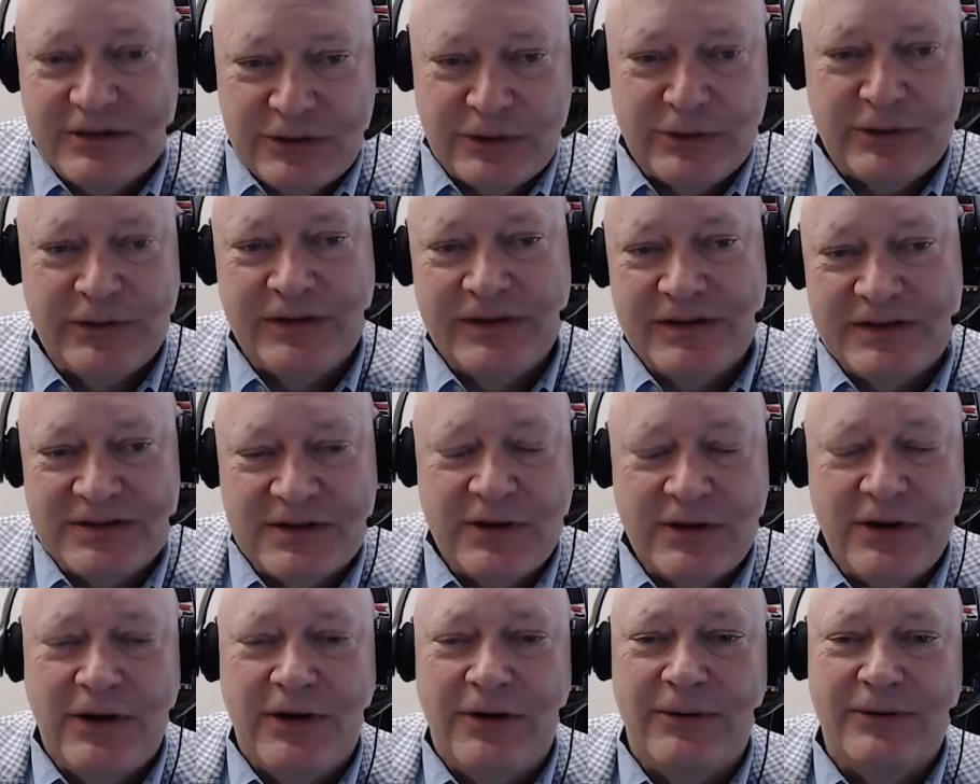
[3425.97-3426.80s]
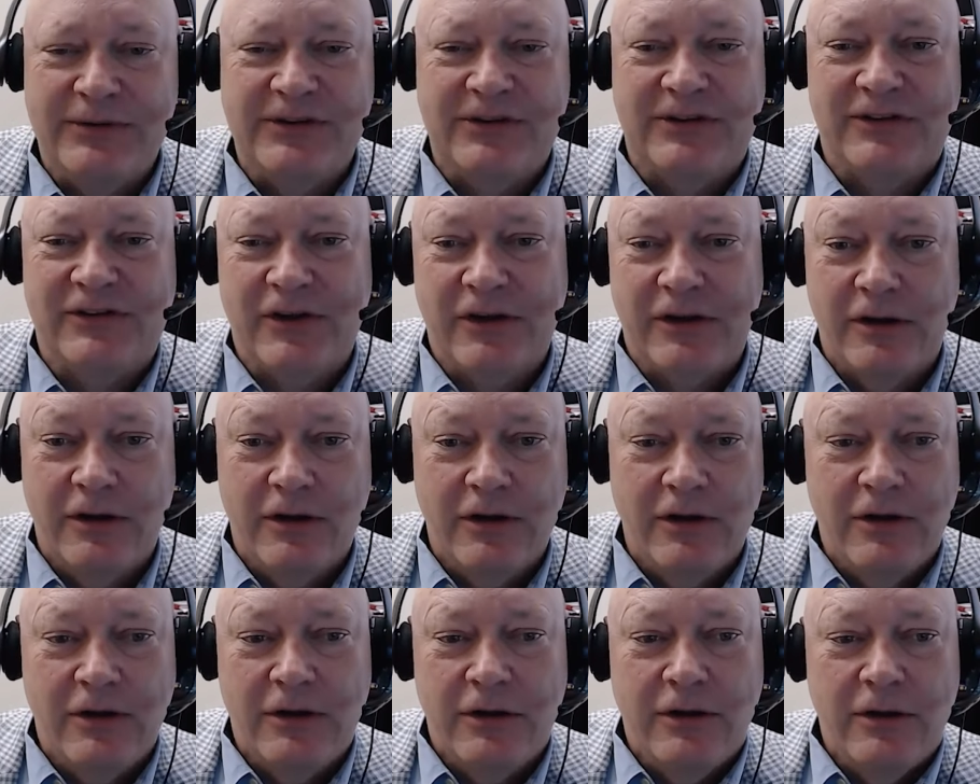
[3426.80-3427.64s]
during this call, which is like,
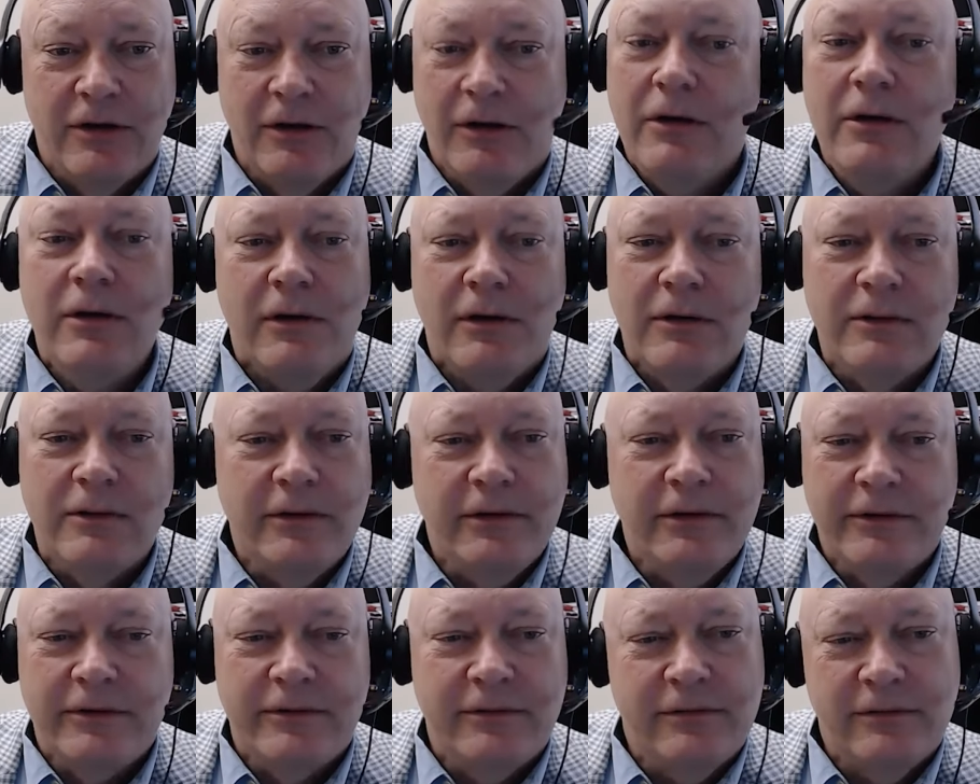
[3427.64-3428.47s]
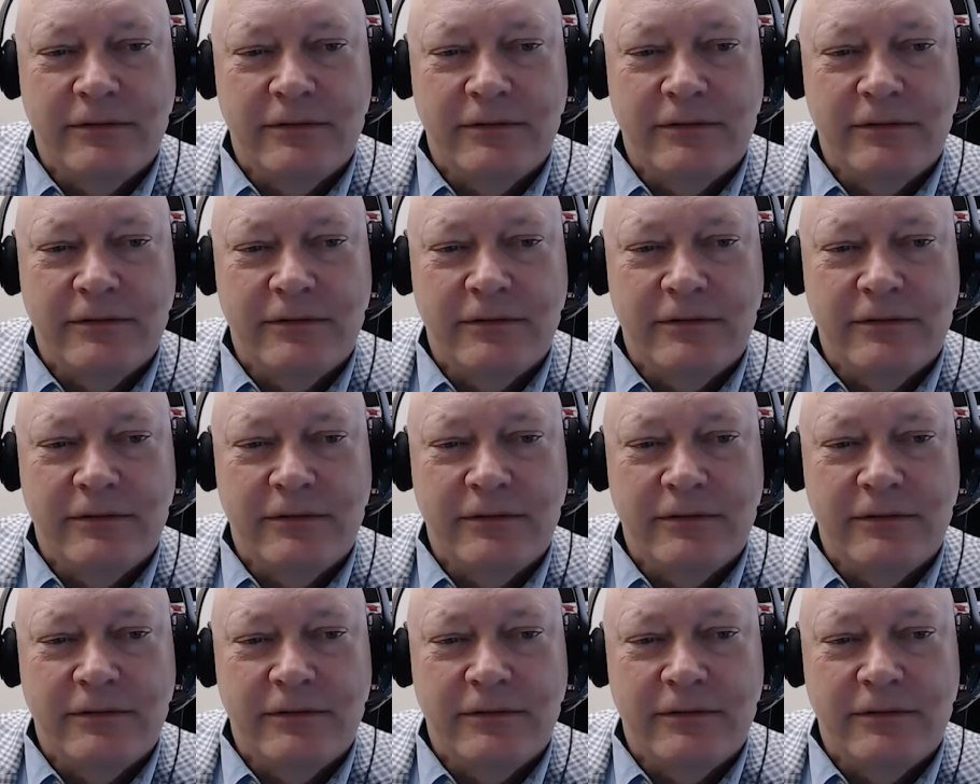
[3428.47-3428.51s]
oh, yeah,